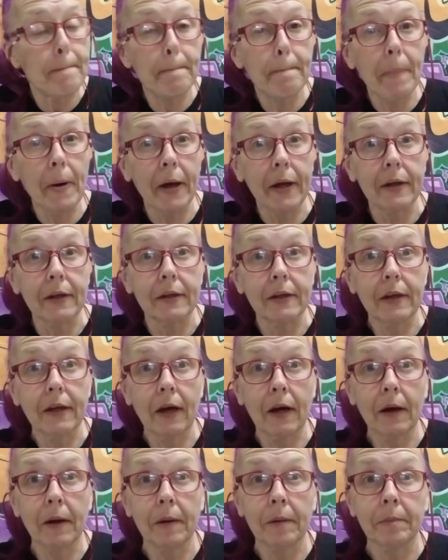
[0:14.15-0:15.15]
But
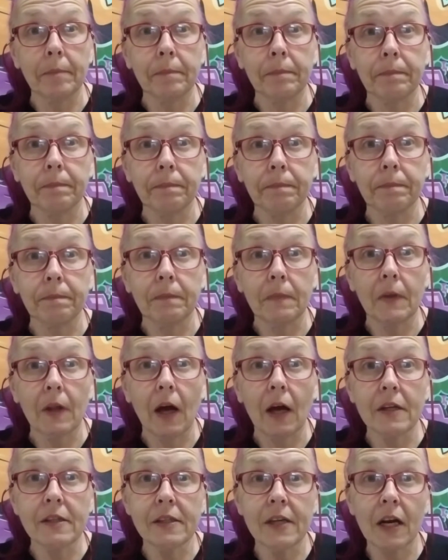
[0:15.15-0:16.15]

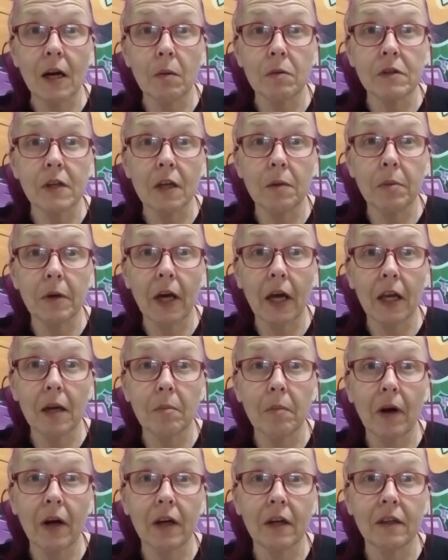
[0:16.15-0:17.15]
I said I was going to be
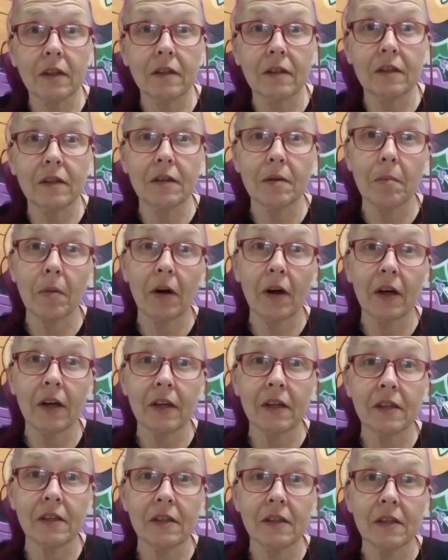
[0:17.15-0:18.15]
getting my
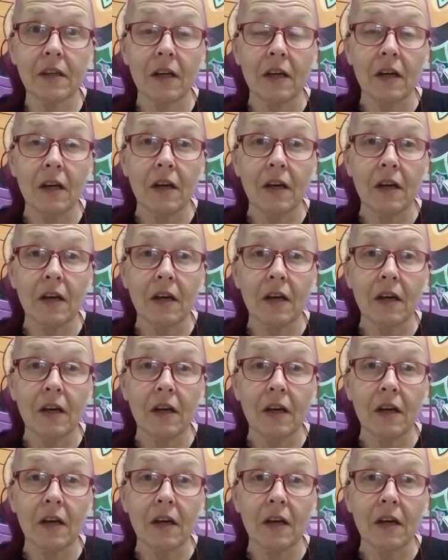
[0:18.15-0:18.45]
Demize